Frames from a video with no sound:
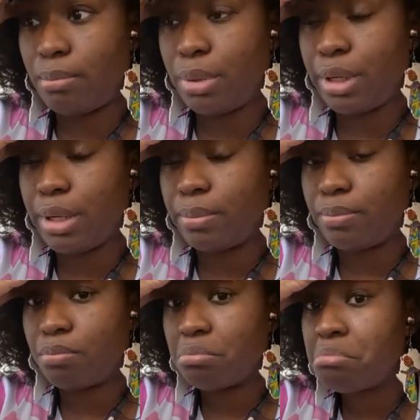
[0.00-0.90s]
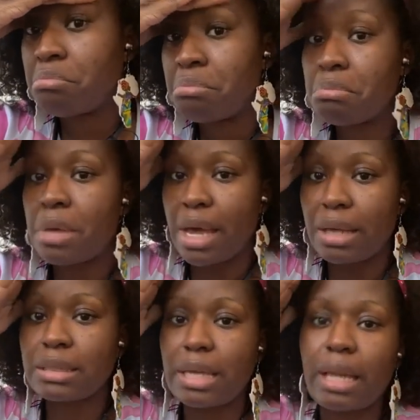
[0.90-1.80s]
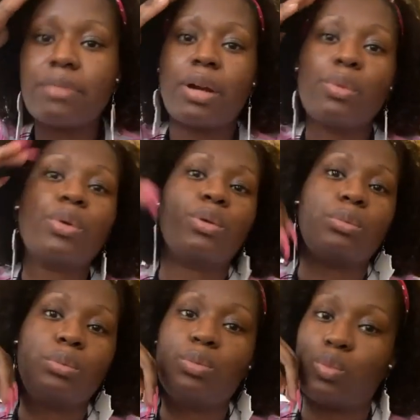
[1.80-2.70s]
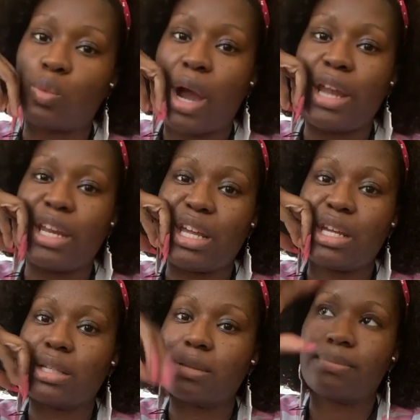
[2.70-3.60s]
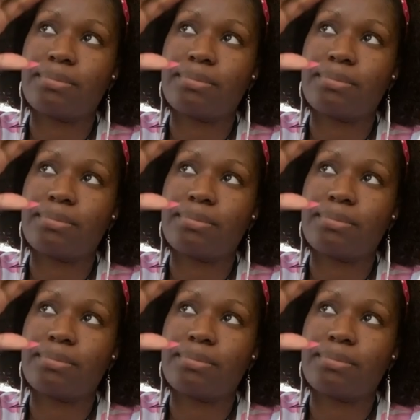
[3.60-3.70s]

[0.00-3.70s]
But outside of our room, rotten eggs.